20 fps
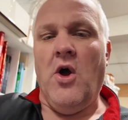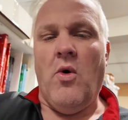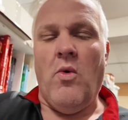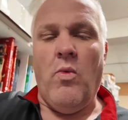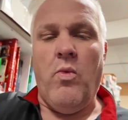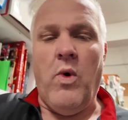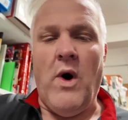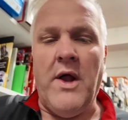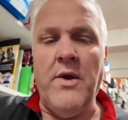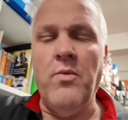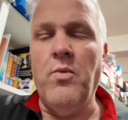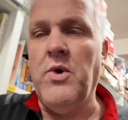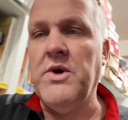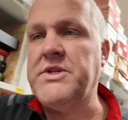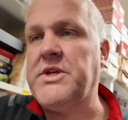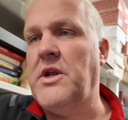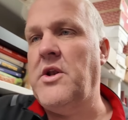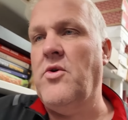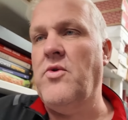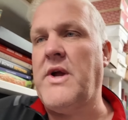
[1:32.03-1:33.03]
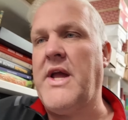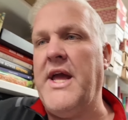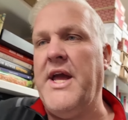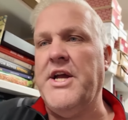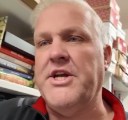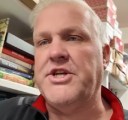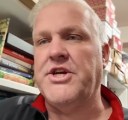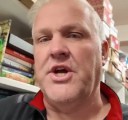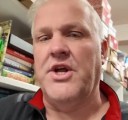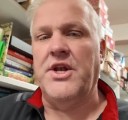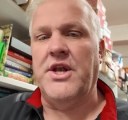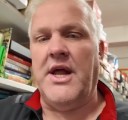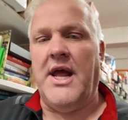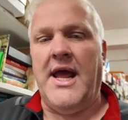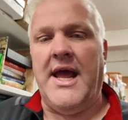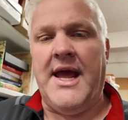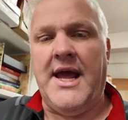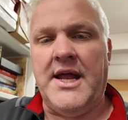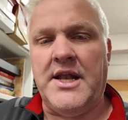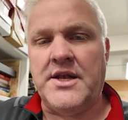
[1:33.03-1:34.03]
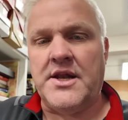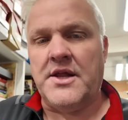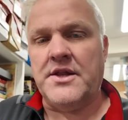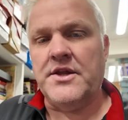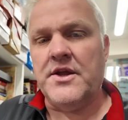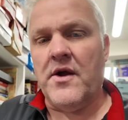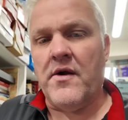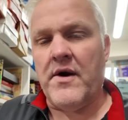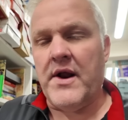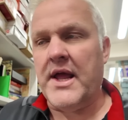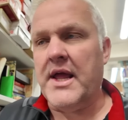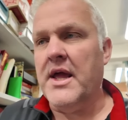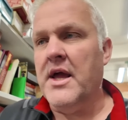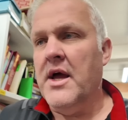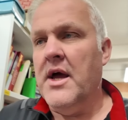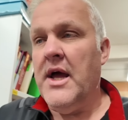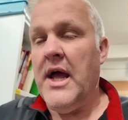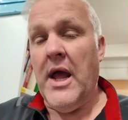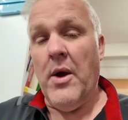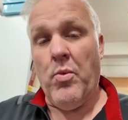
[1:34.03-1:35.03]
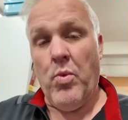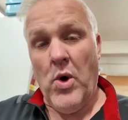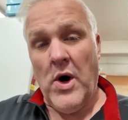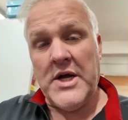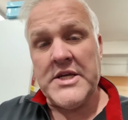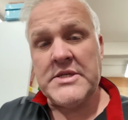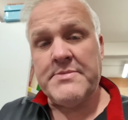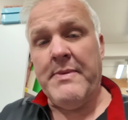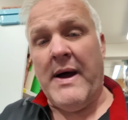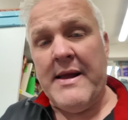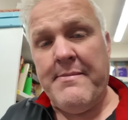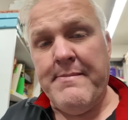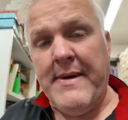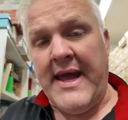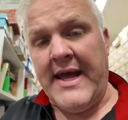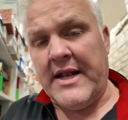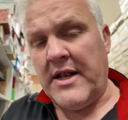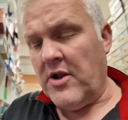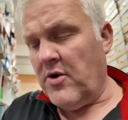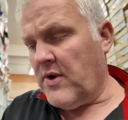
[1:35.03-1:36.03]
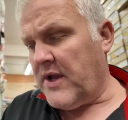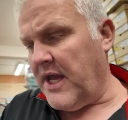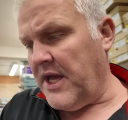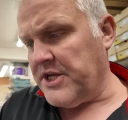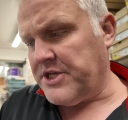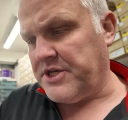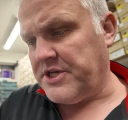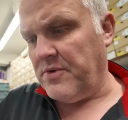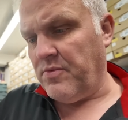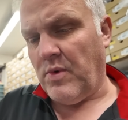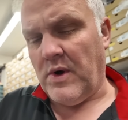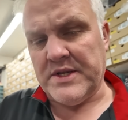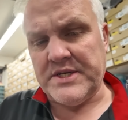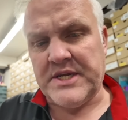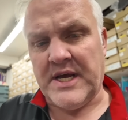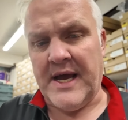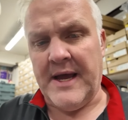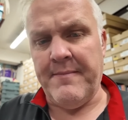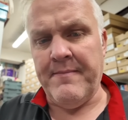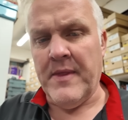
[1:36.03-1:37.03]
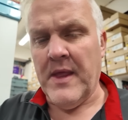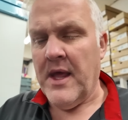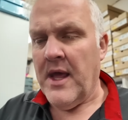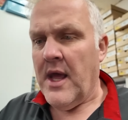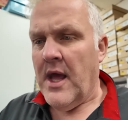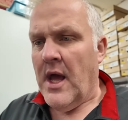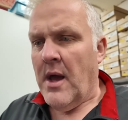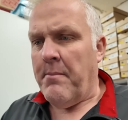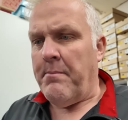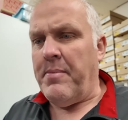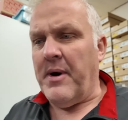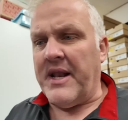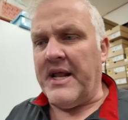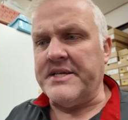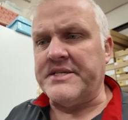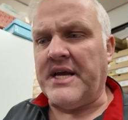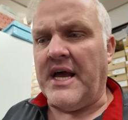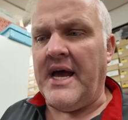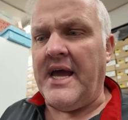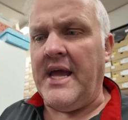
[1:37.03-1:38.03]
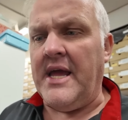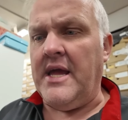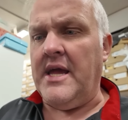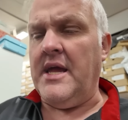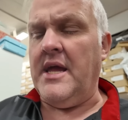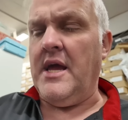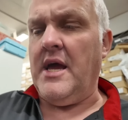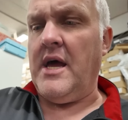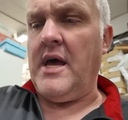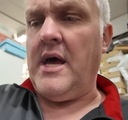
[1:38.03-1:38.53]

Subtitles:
One was a location in Newry. It was my main location one time, but as I